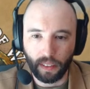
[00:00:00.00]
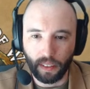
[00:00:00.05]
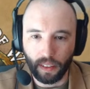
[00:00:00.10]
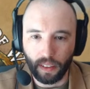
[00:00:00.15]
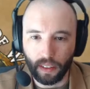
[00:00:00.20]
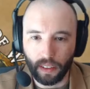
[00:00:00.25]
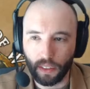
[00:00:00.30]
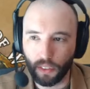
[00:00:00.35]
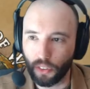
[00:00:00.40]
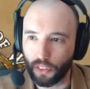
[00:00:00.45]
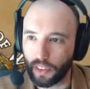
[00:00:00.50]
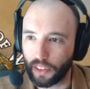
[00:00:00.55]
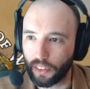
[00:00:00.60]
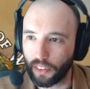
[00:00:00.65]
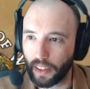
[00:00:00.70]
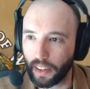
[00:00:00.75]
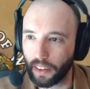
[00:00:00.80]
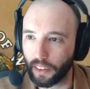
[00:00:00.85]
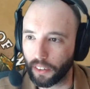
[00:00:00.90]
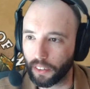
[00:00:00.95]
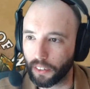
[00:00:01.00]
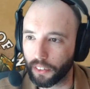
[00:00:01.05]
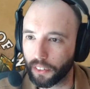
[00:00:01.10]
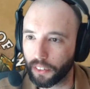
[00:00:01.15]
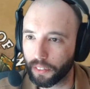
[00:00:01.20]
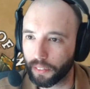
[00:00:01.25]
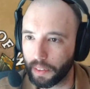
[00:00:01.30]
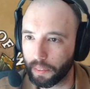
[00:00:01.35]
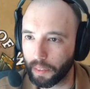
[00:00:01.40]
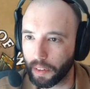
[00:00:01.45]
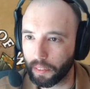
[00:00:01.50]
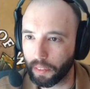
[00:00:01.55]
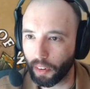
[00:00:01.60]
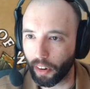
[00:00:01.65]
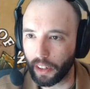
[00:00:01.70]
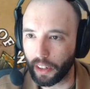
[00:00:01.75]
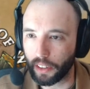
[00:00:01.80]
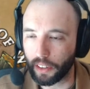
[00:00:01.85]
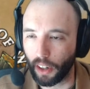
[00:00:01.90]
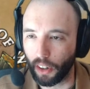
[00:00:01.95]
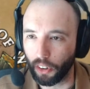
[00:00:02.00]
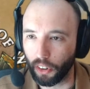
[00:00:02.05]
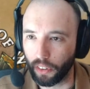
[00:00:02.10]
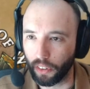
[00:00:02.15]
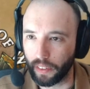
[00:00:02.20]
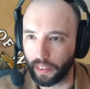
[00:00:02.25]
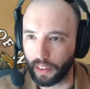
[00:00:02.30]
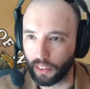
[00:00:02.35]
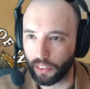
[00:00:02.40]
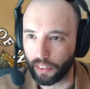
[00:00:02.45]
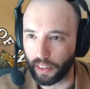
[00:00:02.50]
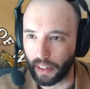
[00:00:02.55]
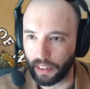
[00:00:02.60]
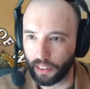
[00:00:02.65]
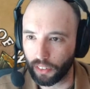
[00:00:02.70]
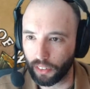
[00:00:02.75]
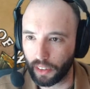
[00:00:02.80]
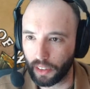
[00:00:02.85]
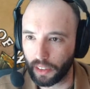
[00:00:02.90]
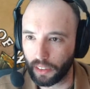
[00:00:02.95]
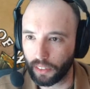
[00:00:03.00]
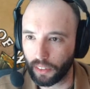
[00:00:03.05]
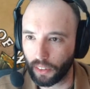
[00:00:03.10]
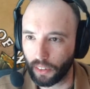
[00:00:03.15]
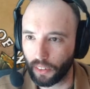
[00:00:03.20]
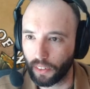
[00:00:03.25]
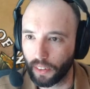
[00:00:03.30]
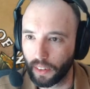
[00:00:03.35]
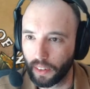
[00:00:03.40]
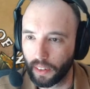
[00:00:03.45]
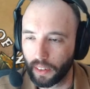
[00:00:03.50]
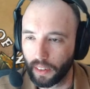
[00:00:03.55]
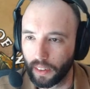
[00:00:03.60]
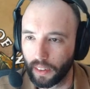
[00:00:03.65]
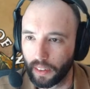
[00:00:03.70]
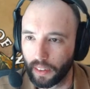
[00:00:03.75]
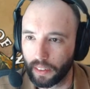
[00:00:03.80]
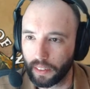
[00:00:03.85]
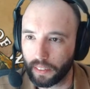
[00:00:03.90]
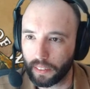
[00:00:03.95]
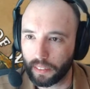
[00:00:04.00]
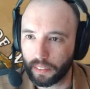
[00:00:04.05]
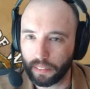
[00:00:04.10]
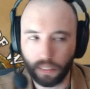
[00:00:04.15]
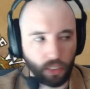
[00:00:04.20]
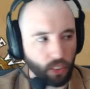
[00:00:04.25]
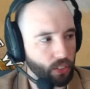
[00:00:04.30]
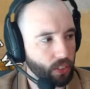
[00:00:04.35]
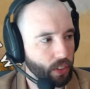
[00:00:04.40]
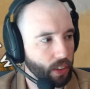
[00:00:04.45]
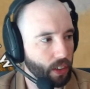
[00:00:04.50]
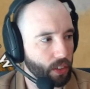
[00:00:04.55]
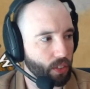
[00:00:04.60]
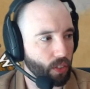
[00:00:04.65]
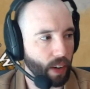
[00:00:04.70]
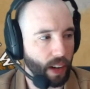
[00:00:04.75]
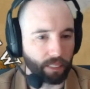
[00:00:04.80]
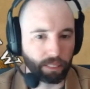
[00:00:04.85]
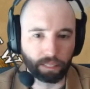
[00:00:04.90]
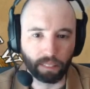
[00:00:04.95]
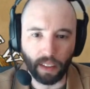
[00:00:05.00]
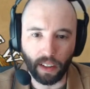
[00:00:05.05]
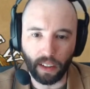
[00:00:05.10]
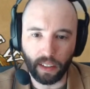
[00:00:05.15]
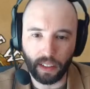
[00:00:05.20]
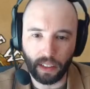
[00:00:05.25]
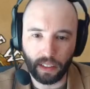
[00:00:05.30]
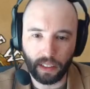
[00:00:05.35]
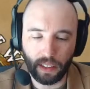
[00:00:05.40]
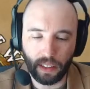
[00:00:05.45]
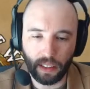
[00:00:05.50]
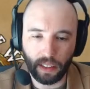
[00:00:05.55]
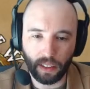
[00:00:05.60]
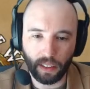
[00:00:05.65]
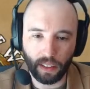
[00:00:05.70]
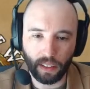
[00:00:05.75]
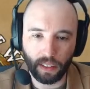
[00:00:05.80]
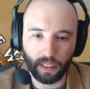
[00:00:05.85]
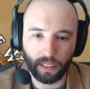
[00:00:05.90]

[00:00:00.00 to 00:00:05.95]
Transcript: Use these hills. We already colored these nicely, so we're just gonna drop them on in here.